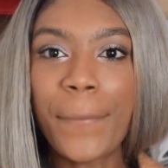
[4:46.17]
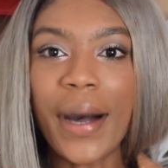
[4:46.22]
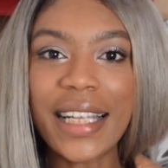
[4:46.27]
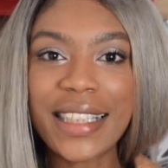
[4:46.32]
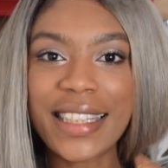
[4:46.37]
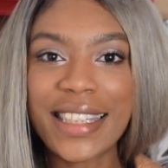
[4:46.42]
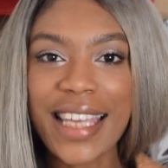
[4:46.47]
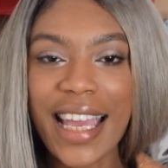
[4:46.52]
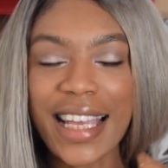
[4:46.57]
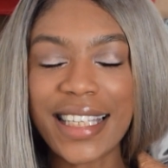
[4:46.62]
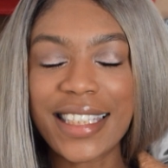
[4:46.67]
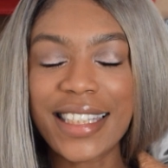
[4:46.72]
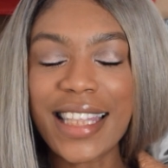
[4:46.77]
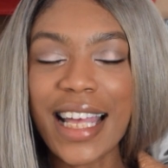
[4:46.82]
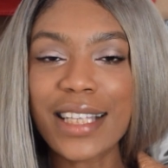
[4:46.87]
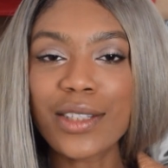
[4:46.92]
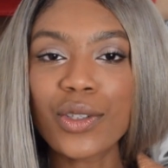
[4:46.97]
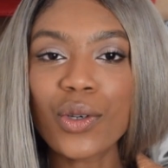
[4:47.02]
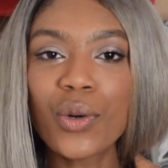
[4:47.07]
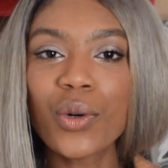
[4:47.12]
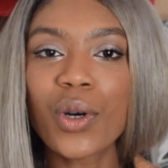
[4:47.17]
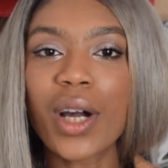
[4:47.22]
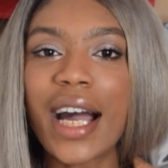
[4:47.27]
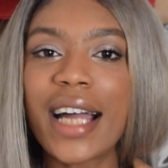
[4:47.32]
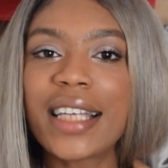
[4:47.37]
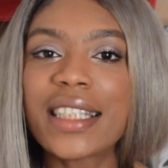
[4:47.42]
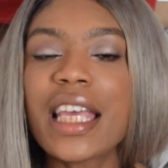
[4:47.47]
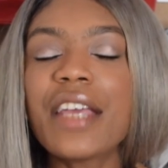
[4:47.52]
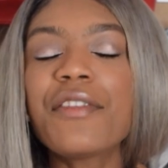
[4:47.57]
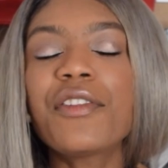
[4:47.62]
But yes, that's all
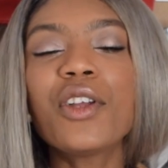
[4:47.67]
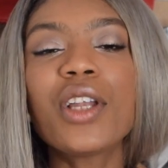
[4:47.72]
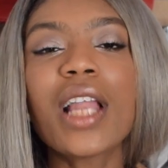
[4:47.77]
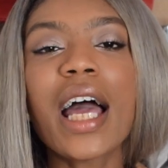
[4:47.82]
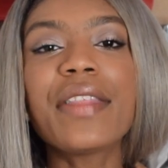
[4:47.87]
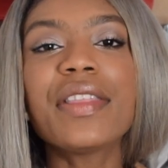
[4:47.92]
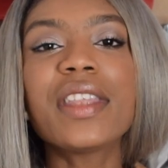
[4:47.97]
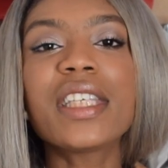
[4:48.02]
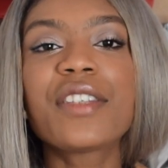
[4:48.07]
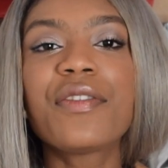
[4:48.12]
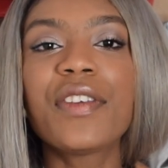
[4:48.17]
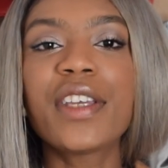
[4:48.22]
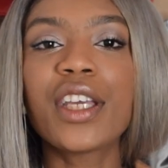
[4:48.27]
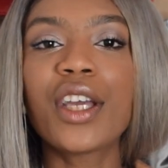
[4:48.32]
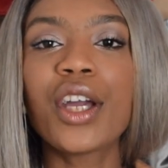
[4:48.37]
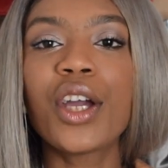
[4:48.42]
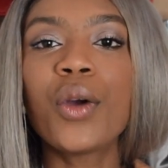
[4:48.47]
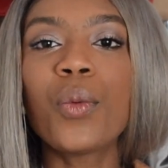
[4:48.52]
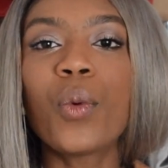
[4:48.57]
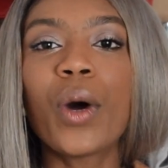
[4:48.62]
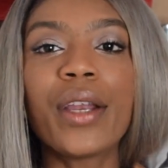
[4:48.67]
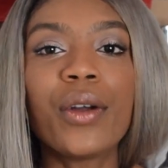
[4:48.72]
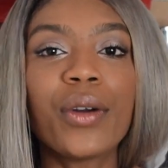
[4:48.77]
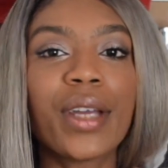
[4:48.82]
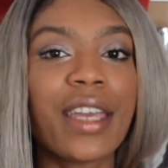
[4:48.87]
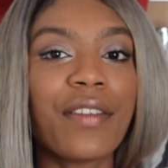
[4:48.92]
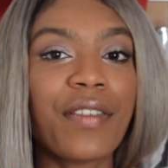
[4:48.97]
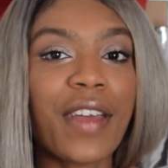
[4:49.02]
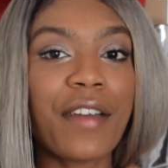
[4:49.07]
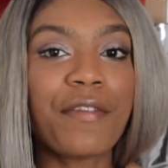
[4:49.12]
guys. If you like this video, why
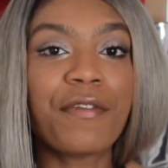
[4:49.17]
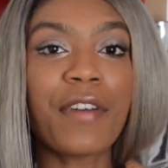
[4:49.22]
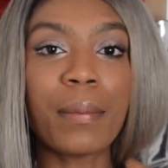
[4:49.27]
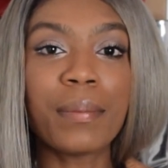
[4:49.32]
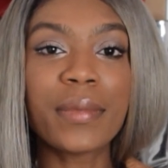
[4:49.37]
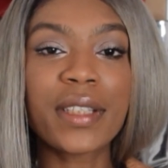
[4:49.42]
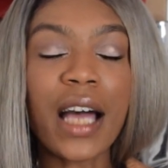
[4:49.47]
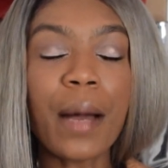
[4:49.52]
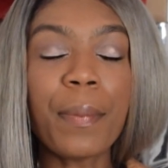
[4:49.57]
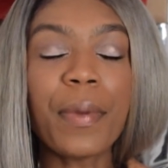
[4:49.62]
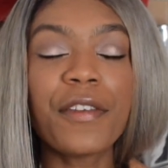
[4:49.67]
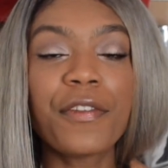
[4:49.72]
not give it a thumbs up?